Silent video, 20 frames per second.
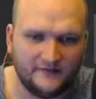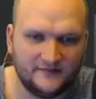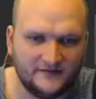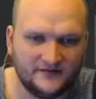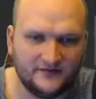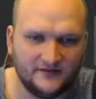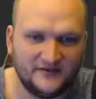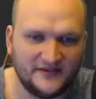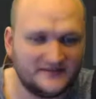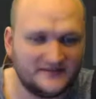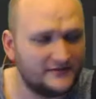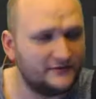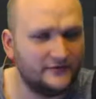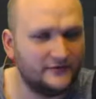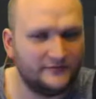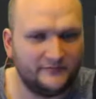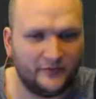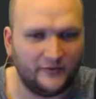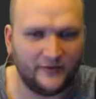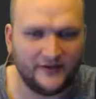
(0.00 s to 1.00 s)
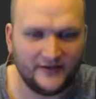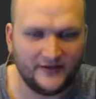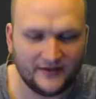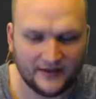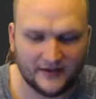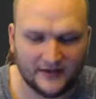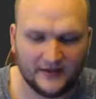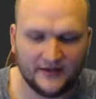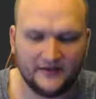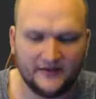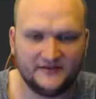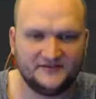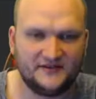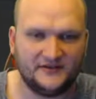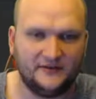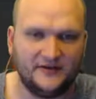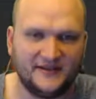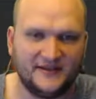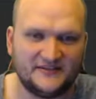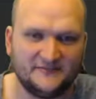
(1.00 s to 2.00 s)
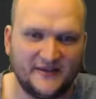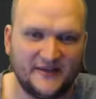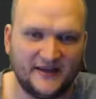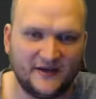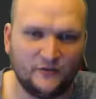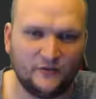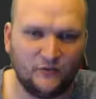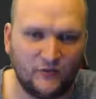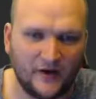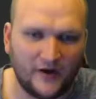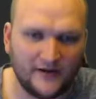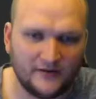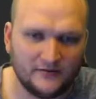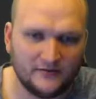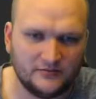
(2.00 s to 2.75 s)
So that's a good point. So let's make it 1.